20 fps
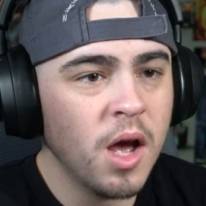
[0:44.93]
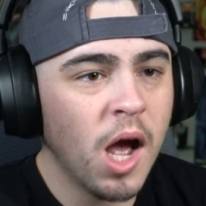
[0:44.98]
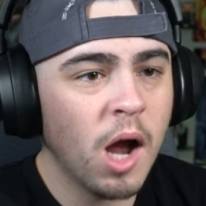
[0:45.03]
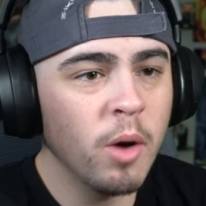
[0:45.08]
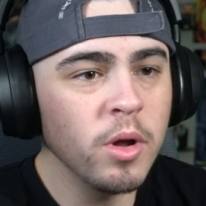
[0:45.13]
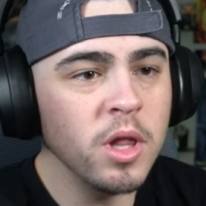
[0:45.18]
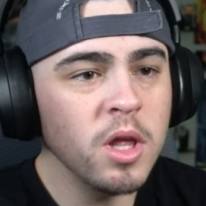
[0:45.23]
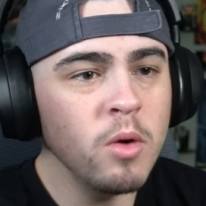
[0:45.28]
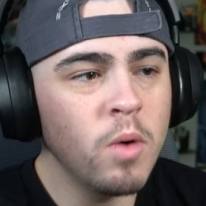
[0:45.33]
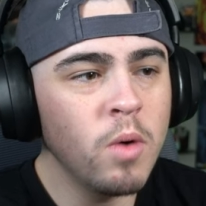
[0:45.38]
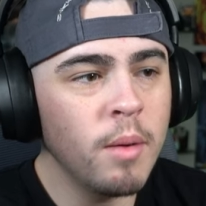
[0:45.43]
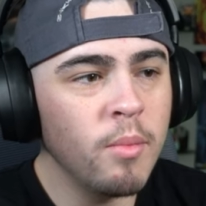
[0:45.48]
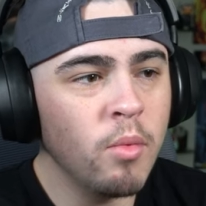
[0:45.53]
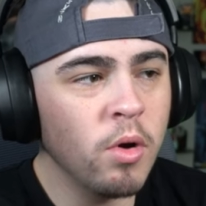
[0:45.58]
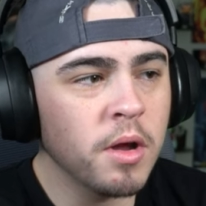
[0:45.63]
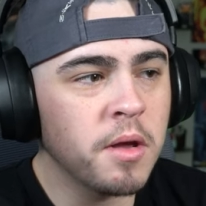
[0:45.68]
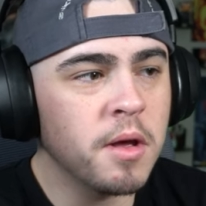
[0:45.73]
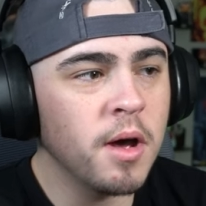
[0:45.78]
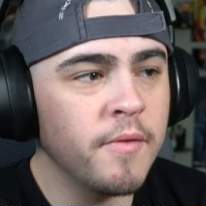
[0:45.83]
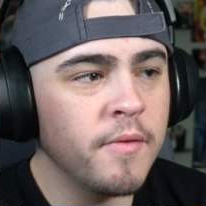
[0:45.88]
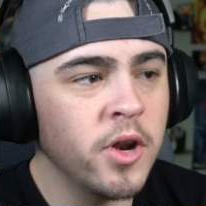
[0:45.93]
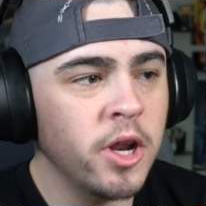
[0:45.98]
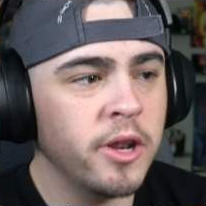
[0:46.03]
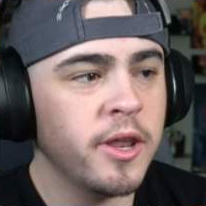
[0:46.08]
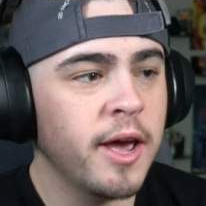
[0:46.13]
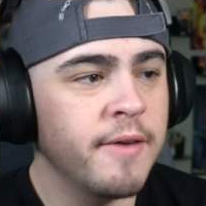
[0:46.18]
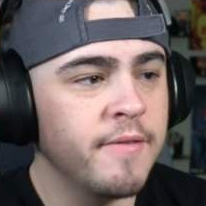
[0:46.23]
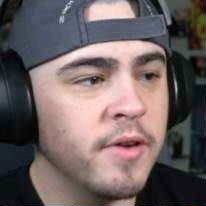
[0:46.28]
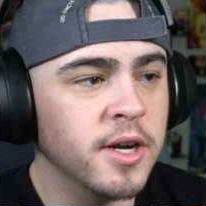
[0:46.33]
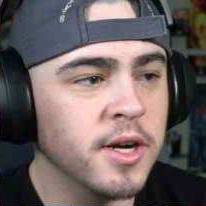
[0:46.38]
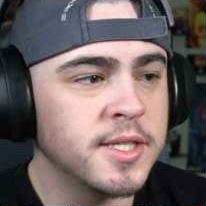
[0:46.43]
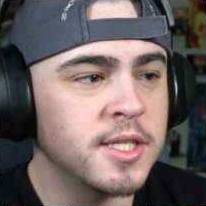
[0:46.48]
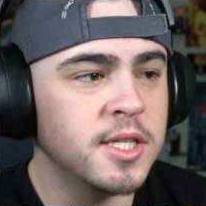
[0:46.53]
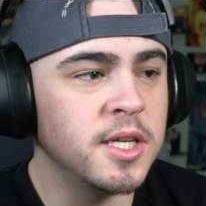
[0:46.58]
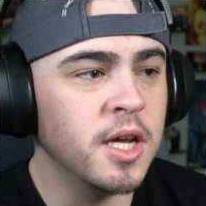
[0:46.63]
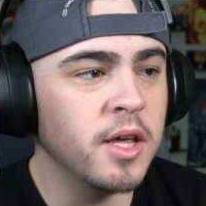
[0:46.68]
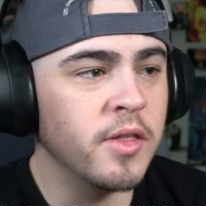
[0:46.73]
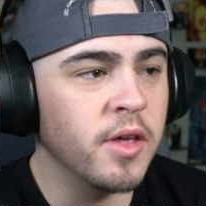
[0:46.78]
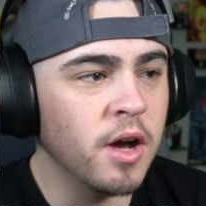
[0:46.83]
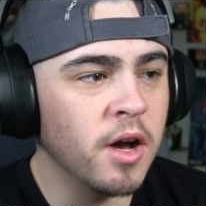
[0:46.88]
I really want more Covenant
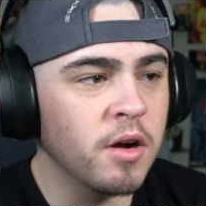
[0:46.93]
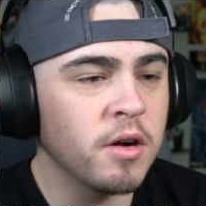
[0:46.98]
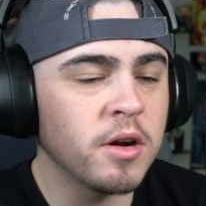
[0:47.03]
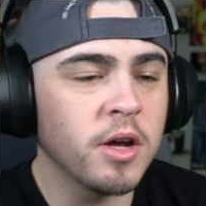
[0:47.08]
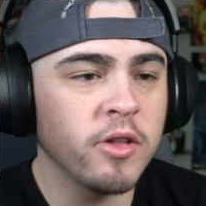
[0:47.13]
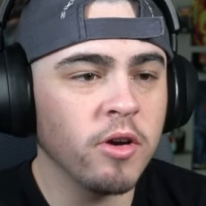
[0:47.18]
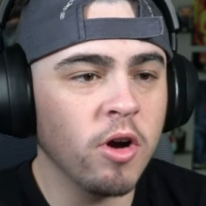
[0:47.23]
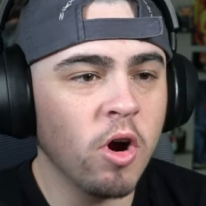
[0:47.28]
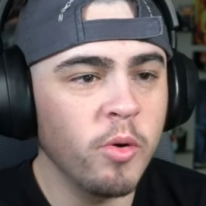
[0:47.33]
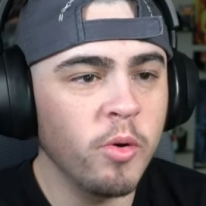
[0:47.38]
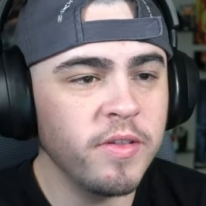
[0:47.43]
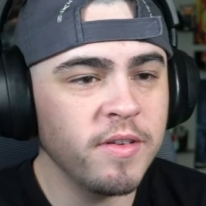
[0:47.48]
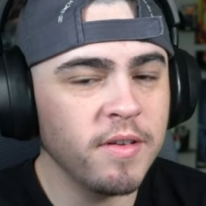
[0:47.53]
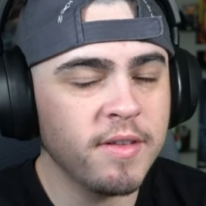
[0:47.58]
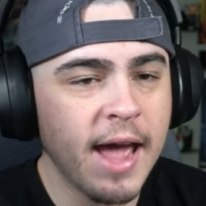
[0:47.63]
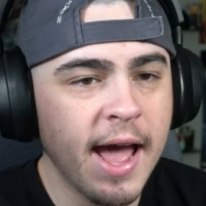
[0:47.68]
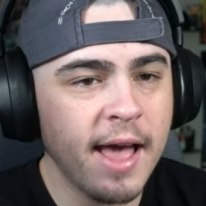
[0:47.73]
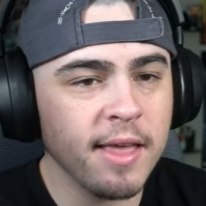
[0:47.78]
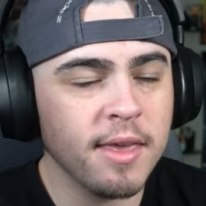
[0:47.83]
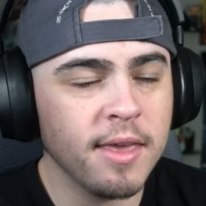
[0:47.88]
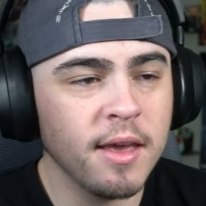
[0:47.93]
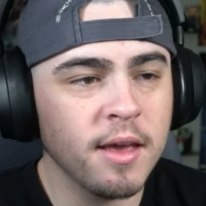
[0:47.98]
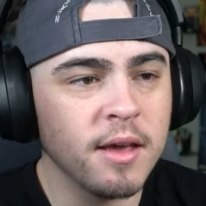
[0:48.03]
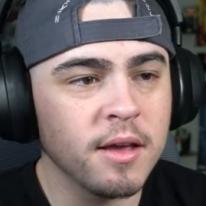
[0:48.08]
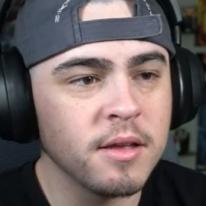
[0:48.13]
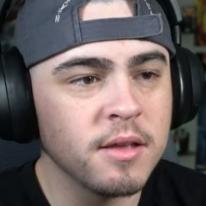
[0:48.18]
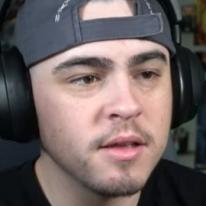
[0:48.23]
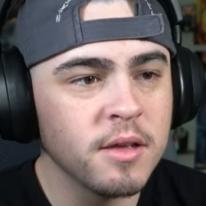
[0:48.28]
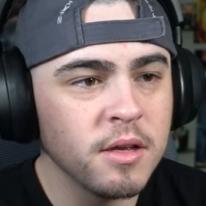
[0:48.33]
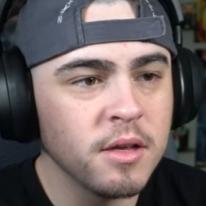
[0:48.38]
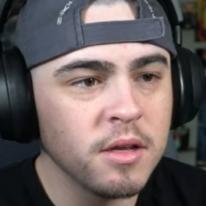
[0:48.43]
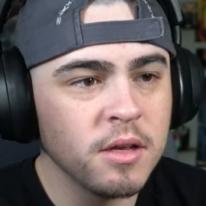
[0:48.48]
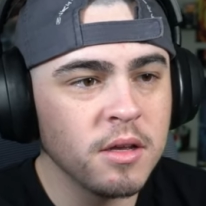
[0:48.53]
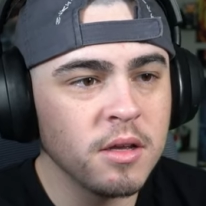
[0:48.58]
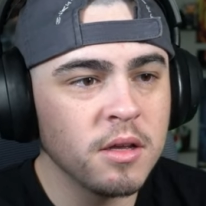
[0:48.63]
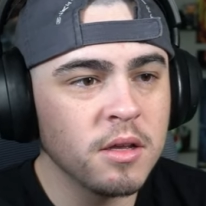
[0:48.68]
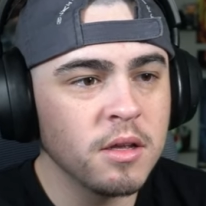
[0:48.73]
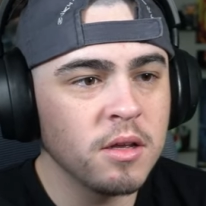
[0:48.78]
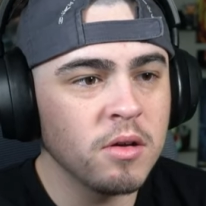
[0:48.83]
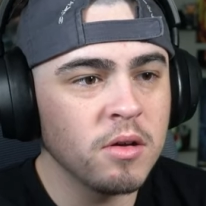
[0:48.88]
diversity, though, because they're always attacking
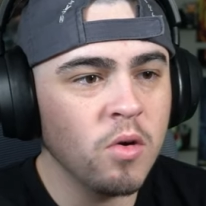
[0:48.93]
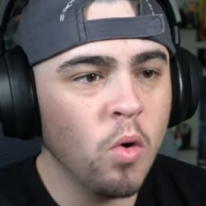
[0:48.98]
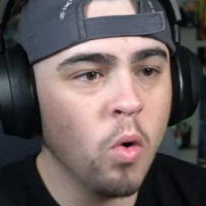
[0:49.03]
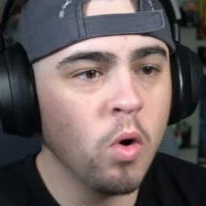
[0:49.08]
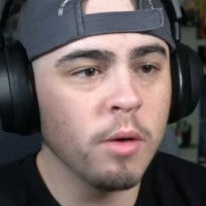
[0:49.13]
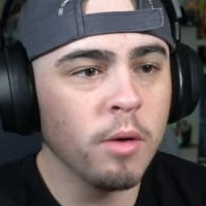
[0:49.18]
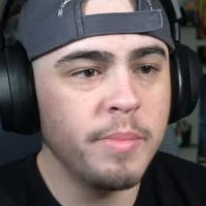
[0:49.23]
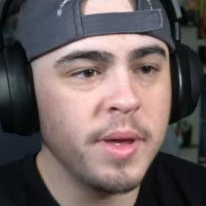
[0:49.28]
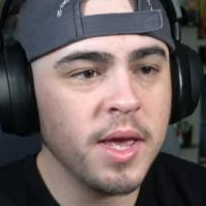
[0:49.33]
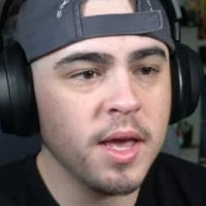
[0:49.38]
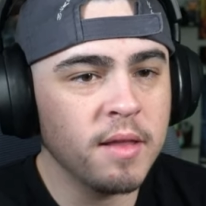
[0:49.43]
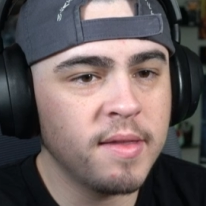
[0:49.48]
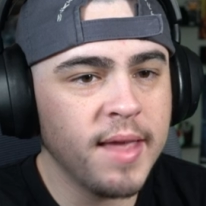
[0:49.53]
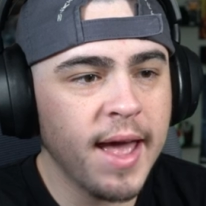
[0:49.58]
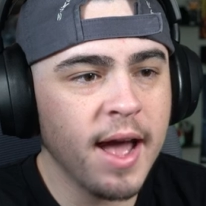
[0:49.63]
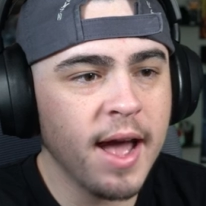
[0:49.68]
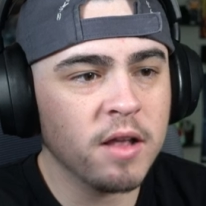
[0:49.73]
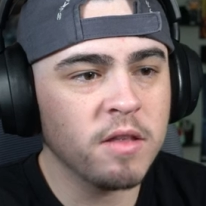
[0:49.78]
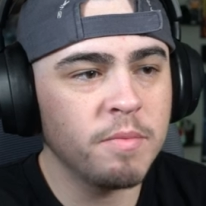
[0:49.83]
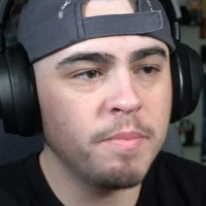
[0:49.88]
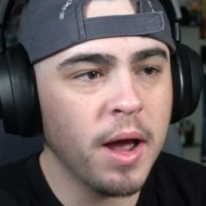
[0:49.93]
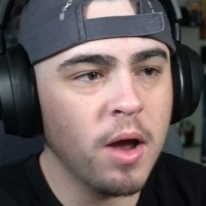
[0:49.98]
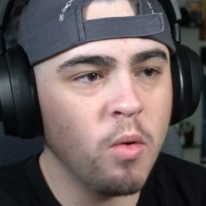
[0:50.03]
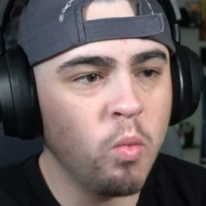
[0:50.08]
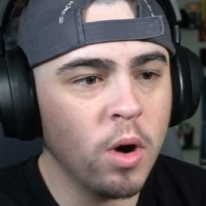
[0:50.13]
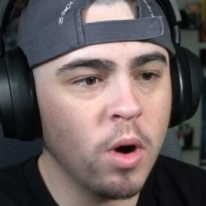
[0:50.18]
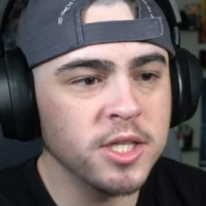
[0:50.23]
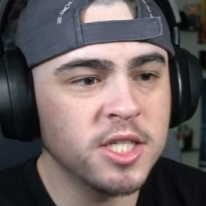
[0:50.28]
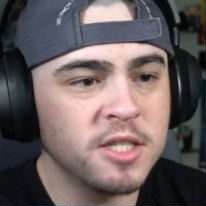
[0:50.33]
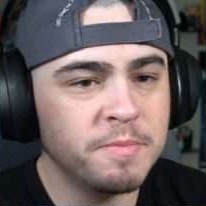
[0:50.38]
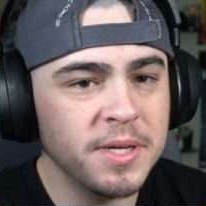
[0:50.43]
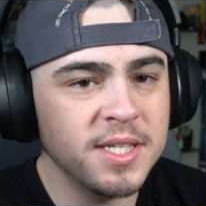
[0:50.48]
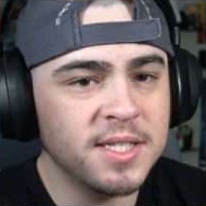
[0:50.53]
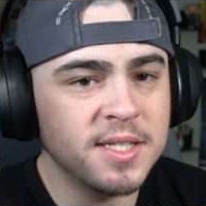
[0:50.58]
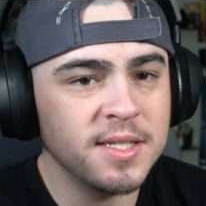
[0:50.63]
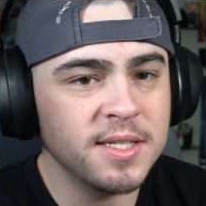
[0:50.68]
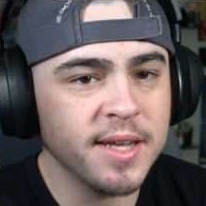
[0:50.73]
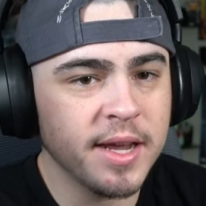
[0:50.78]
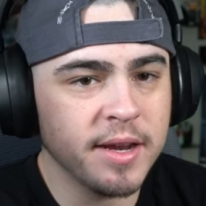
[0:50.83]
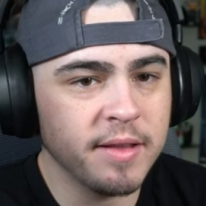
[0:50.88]
or being attacked by one
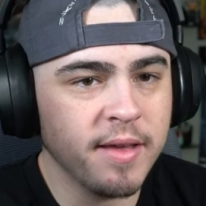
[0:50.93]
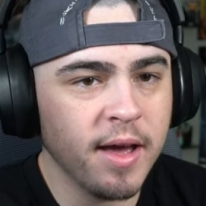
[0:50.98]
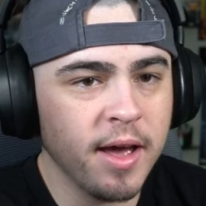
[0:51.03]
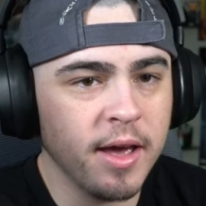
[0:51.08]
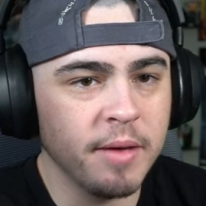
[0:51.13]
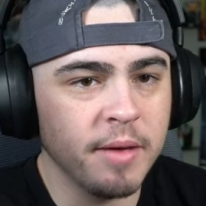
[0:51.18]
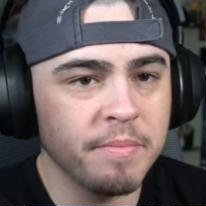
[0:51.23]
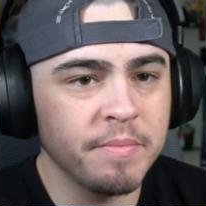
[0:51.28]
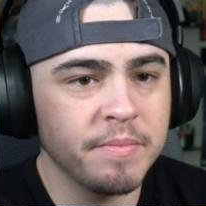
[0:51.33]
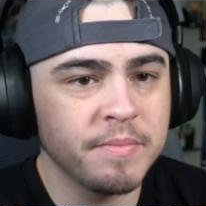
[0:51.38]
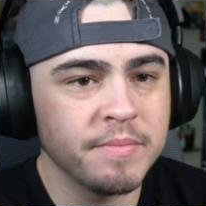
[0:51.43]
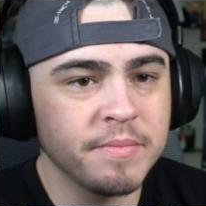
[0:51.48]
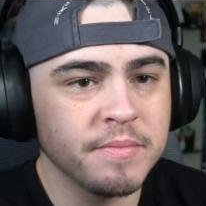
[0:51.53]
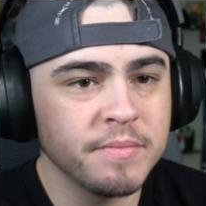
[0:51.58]
species at a time.